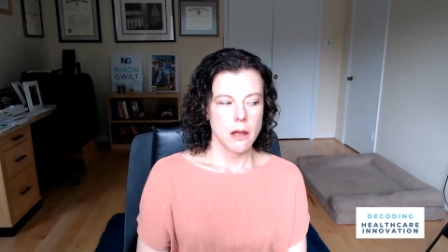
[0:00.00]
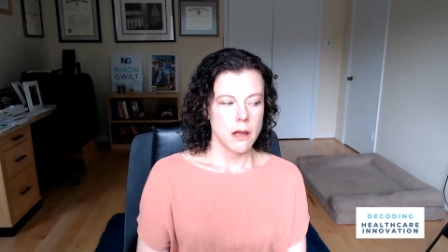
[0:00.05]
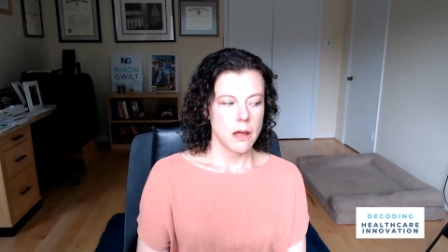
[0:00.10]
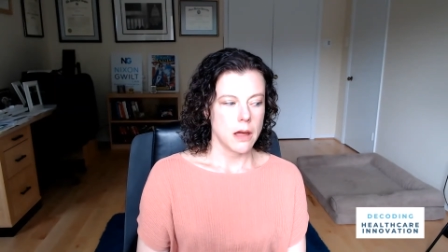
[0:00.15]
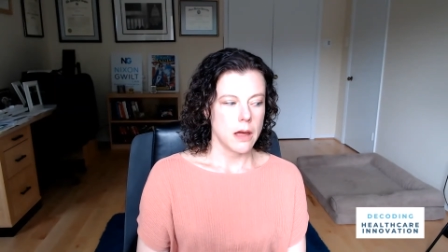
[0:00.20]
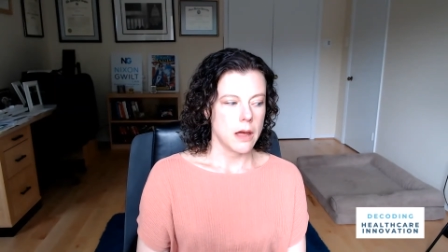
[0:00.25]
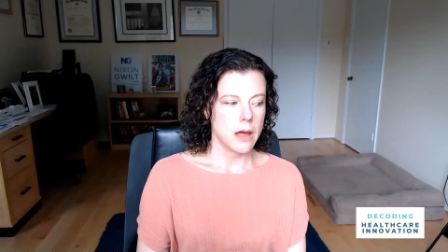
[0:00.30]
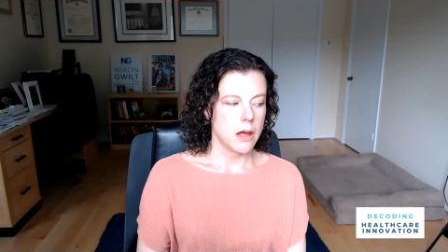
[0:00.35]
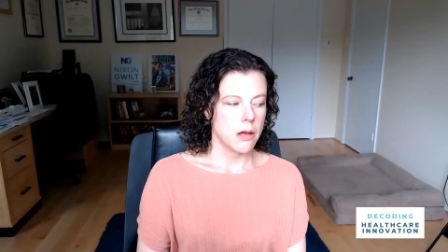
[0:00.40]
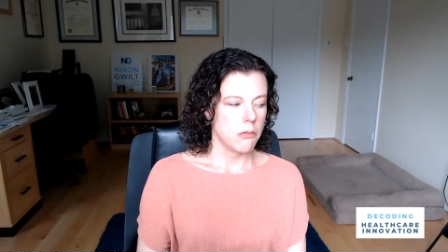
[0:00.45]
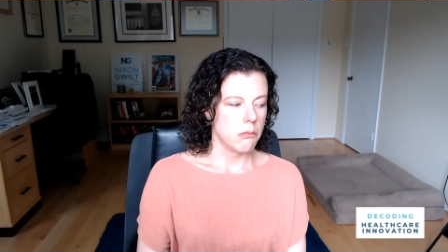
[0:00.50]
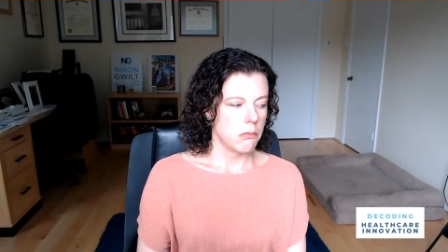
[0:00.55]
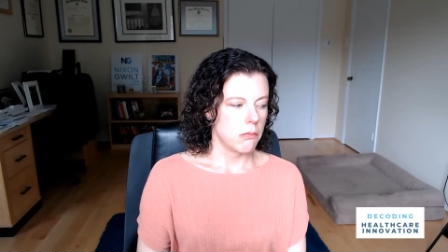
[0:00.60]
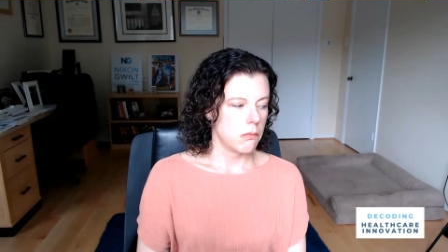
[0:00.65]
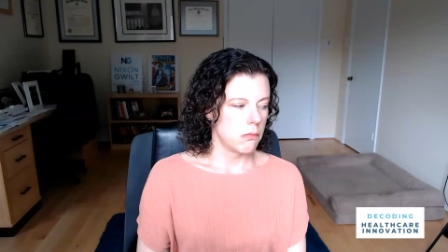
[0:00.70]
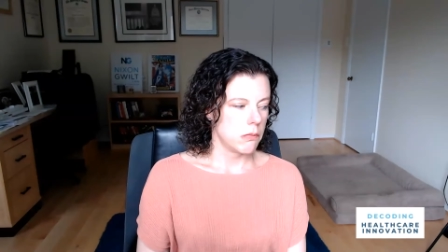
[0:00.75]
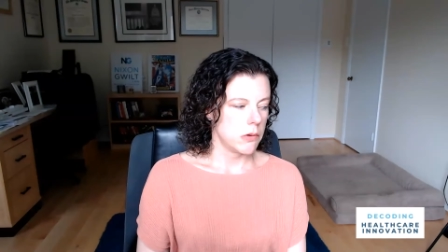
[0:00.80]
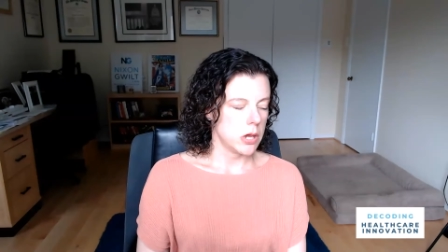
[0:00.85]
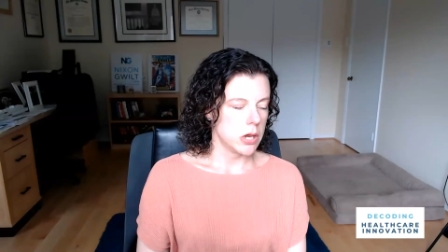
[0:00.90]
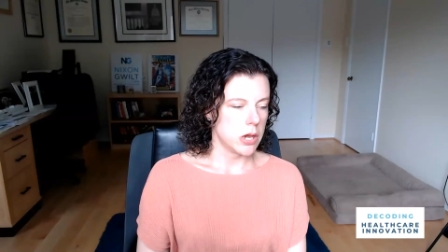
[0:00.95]

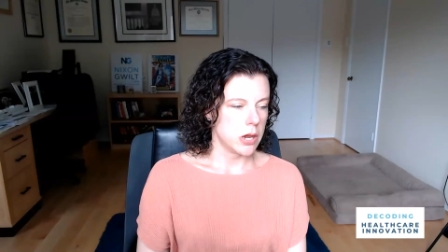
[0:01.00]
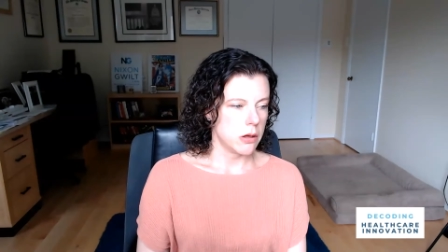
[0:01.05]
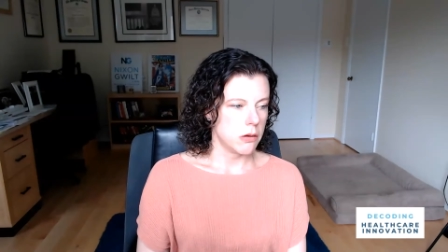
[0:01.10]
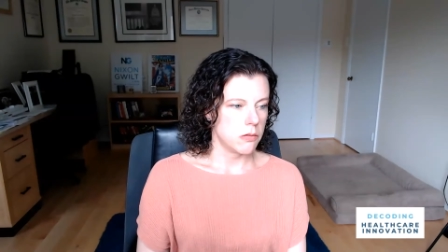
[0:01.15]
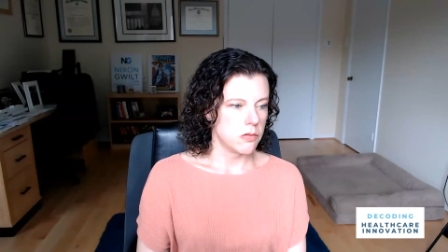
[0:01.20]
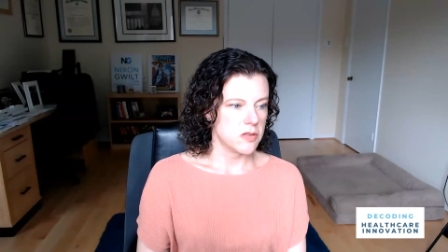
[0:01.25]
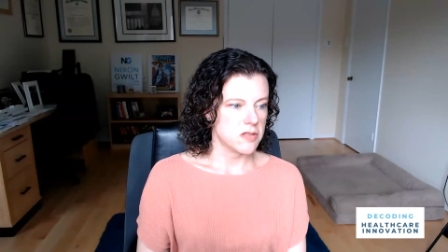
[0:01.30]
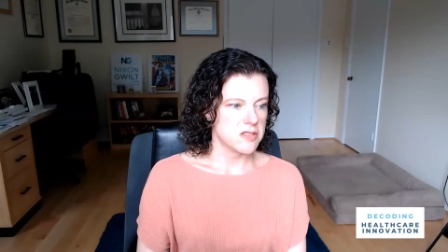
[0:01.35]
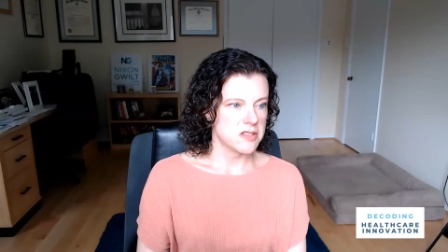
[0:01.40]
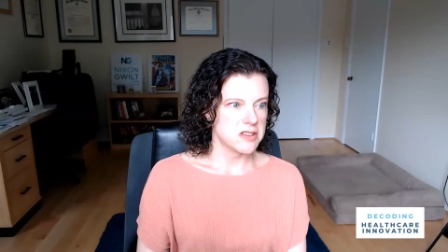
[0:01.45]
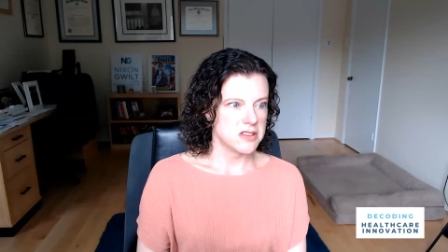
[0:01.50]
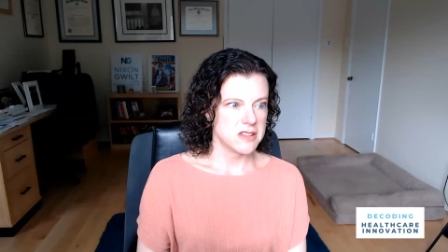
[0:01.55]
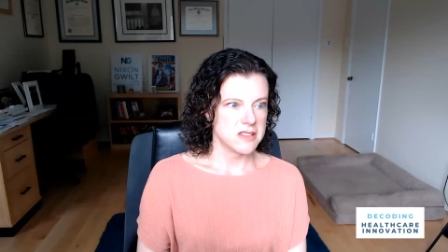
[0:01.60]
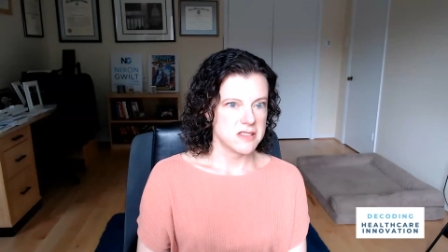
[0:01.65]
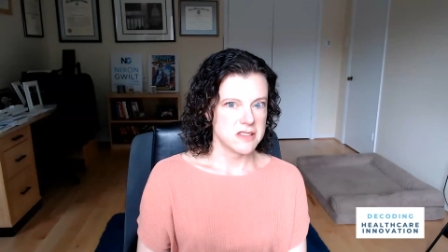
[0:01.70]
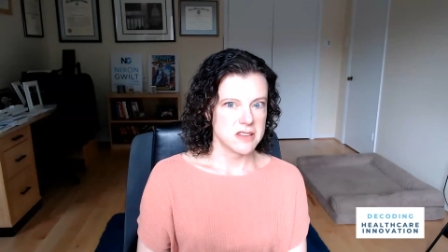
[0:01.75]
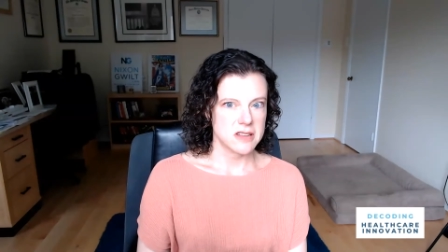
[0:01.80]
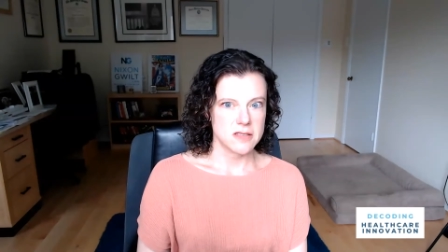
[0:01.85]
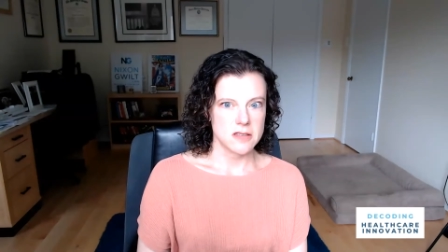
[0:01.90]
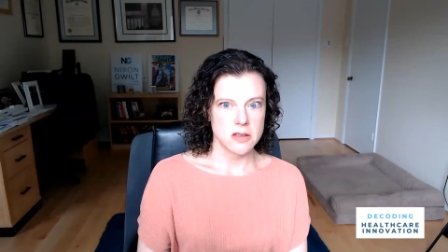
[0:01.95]
um, you know, the
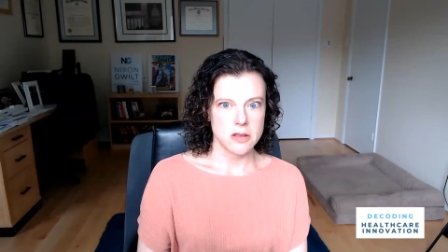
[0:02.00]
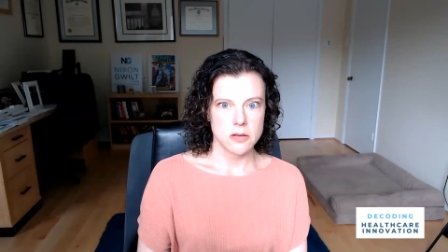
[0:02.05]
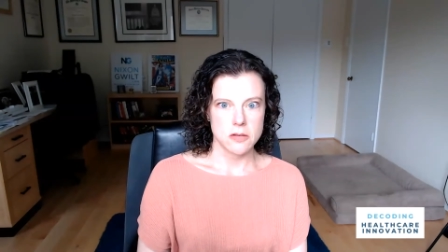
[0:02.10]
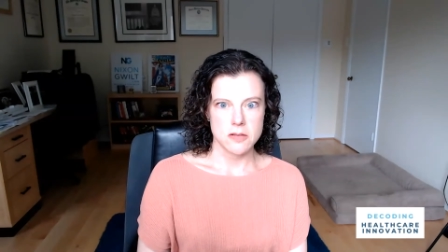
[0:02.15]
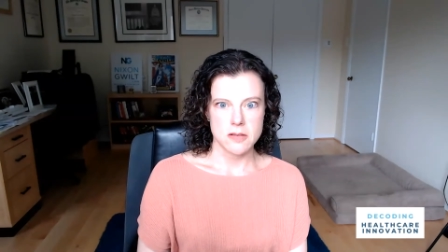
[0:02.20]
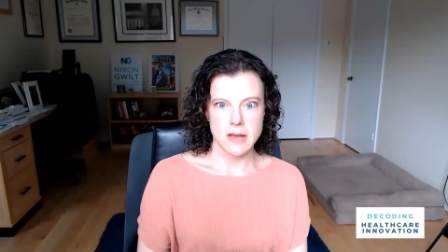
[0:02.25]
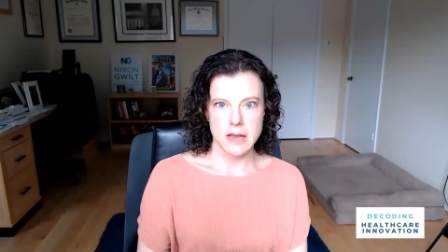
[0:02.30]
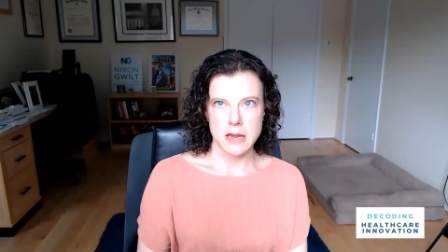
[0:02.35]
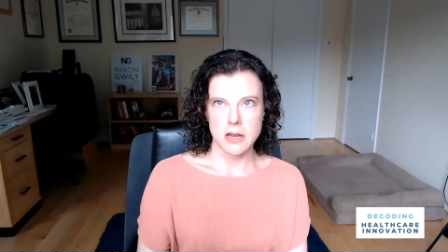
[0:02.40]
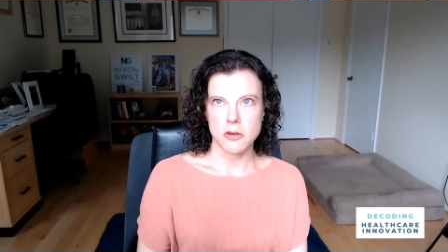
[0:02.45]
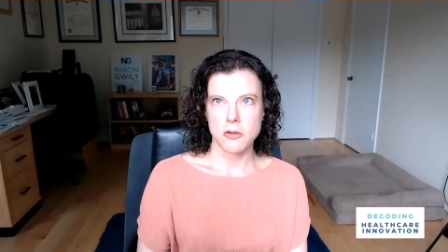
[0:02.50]
statistic that you cited,